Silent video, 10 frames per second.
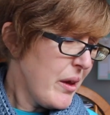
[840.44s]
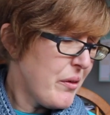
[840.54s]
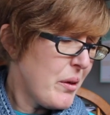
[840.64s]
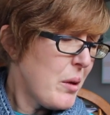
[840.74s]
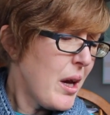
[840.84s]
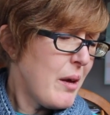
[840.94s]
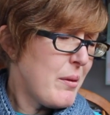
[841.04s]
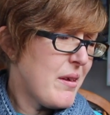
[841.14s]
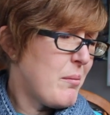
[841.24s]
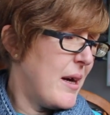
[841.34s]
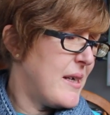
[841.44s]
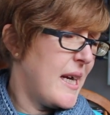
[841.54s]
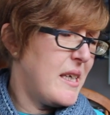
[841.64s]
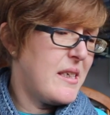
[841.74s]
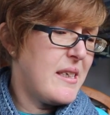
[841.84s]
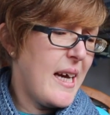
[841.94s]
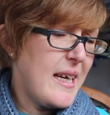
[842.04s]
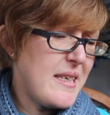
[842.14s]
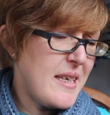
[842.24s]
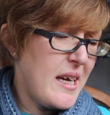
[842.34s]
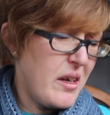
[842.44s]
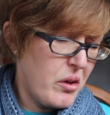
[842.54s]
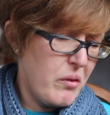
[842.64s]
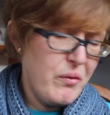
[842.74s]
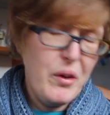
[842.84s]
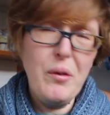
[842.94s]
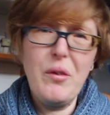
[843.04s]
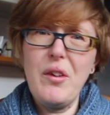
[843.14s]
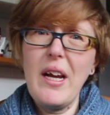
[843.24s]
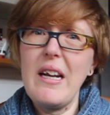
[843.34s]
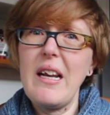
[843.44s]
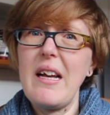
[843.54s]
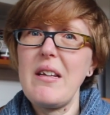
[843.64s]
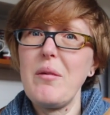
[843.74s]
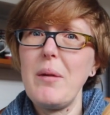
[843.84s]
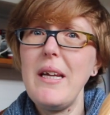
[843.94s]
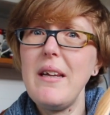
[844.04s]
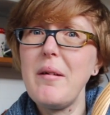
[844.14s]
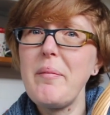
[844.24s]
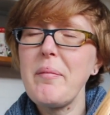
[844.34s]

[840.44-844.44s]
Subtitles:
So while I was in my dazed and confused state last week,